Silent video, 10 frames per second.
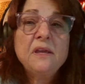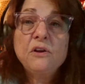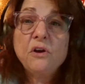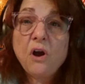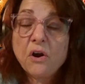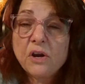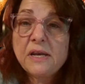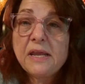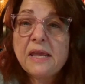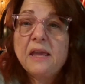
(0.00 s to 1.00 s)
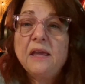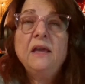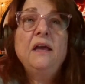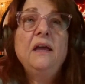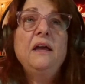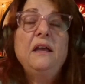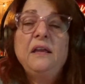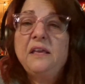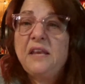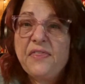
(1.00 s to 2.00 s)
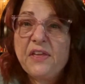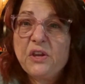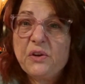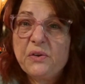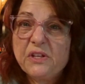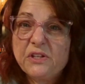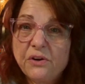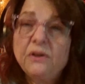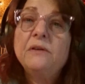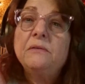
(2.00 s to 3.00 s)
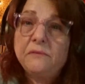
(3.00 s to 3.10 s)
gardening, anything you do in the dirt,